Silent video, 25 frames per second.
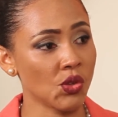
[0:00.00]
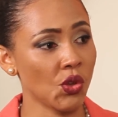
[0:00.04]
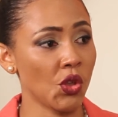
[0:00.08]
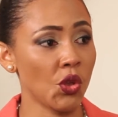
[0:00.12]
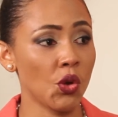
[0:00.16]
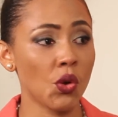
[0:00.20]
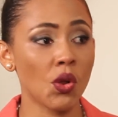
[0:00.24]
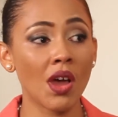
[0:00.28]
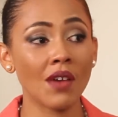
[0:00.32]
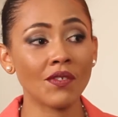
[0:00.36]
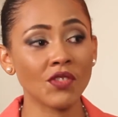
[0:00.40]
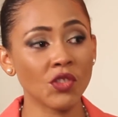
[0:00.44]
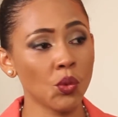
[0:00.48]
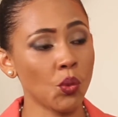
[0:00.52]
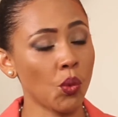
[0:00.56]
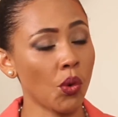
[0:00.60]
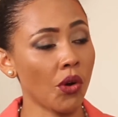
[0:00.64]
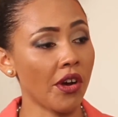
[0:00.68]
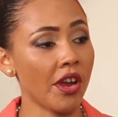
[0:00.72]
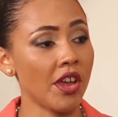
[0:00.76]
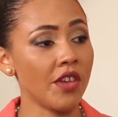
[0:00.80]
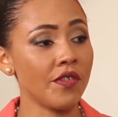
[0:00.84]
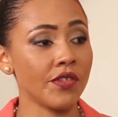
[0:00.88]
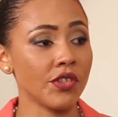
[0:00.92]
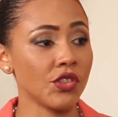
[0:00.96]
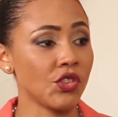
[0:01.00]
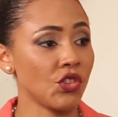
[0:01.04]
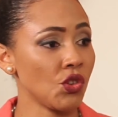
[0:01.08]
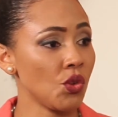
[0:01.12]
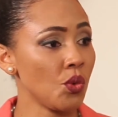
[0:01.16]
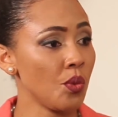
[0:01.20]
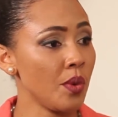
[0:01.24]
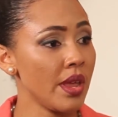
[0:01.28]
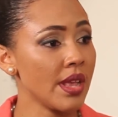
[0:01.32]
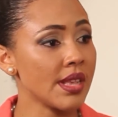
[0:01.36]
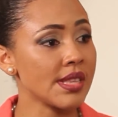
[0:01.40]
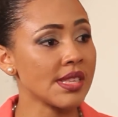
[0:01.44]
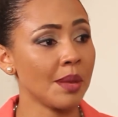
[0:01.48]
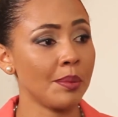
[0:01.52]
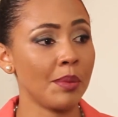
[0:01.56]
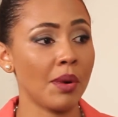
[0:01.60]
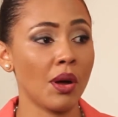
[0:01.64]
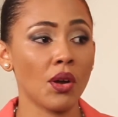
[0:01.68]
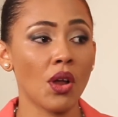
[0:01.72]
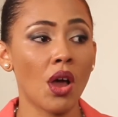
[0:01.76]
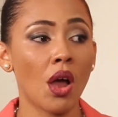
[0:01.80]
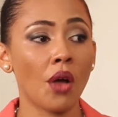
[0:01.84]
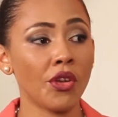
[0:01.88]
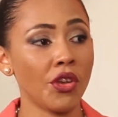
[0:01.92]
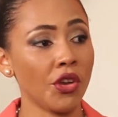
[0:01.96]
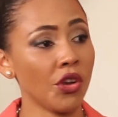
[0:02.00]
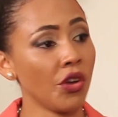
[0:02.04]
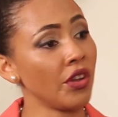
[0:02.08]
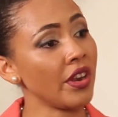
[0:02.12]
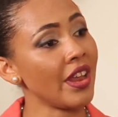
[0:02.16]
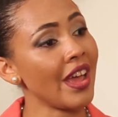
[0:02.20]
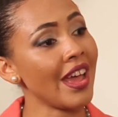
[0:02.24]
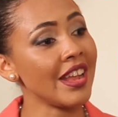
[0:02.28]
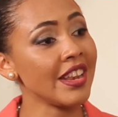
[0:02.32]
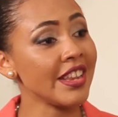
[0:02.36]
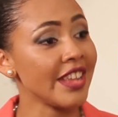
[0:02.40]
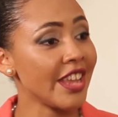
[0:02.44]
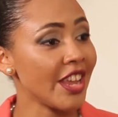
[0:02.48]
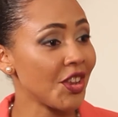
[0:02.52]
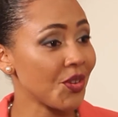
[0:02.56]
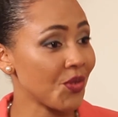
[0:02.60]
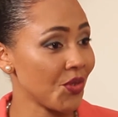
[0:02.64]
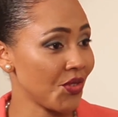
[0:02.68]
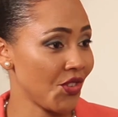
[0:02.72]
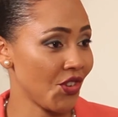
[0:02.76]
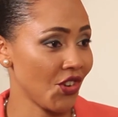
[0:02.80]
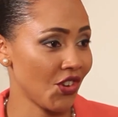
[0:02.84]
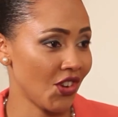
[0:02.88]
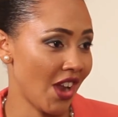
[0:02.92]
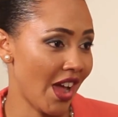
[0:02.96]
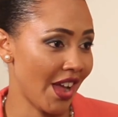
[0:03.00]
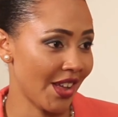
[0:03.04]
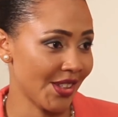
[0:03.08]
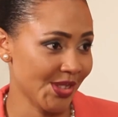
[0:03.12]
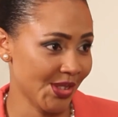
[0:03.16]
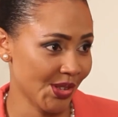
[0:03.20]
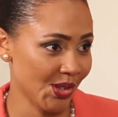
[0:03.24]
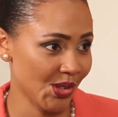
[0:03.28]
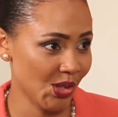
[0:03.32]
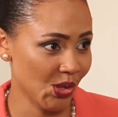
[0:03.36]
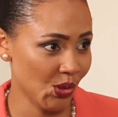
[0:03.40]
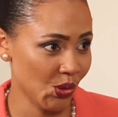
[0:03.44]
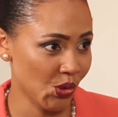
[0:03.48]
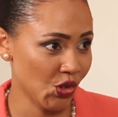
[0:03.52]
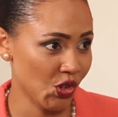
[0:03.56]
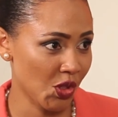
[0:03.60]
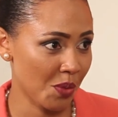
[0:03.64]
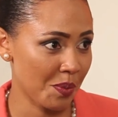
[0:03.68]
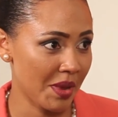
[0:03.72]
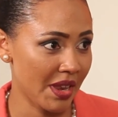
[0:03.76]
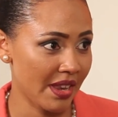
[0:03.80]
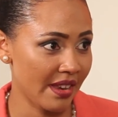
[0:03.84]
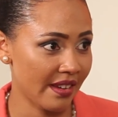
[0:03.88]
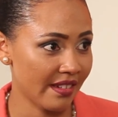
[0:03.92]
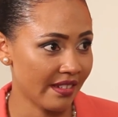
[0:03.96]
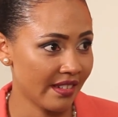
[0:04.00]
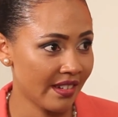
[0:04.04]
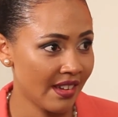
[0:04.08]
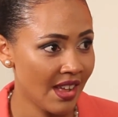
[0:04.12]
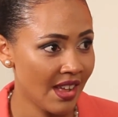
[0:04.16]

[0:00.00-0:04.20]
So you don't have to worry for 2 weeks about how you're going to engage with your clients on social media.